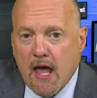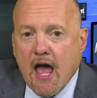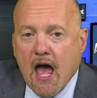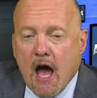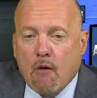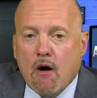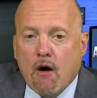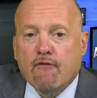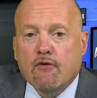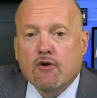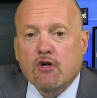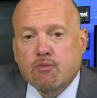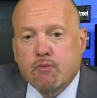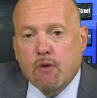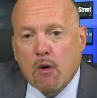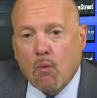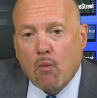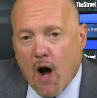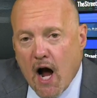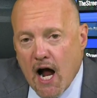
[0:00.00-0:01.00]
However, as we
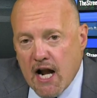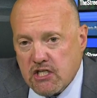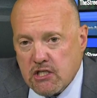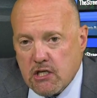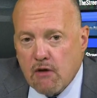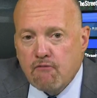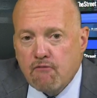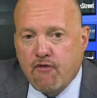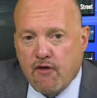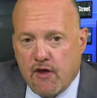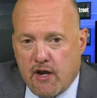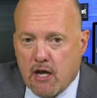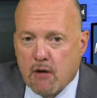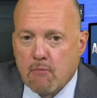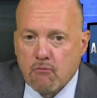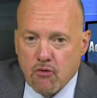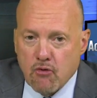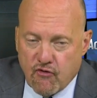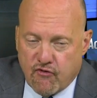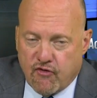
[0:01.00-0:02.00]
watched Nvidia
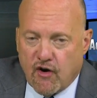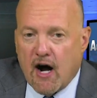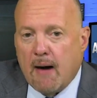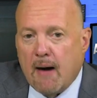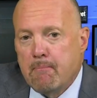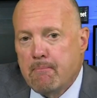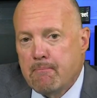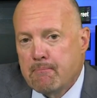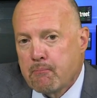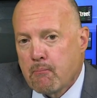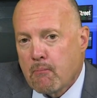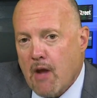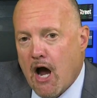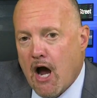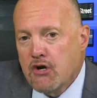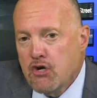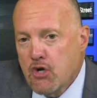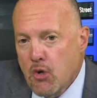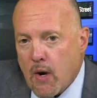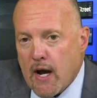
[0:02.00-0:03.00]
move up, I
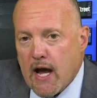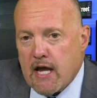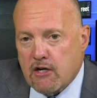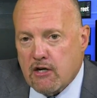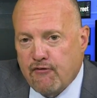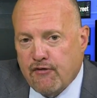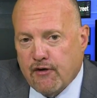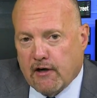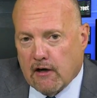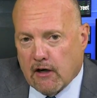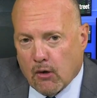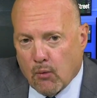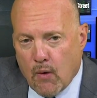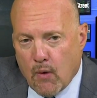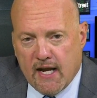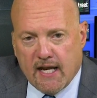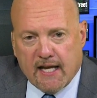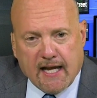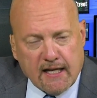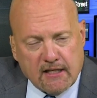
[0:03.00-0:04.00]
knew I had to figure out a way
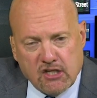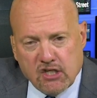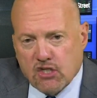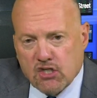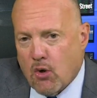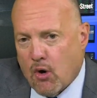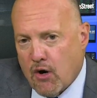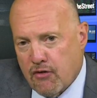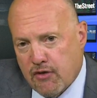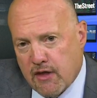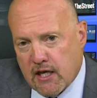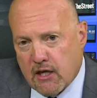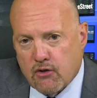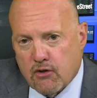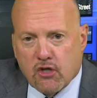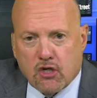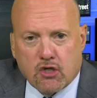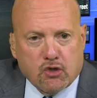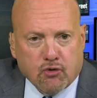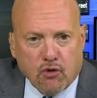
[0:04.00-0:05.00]
to get this darn thing into
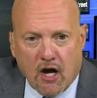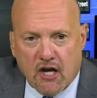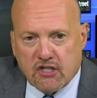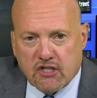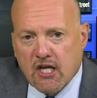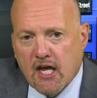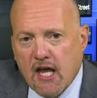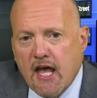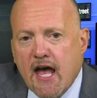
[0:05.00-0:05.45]
the trust.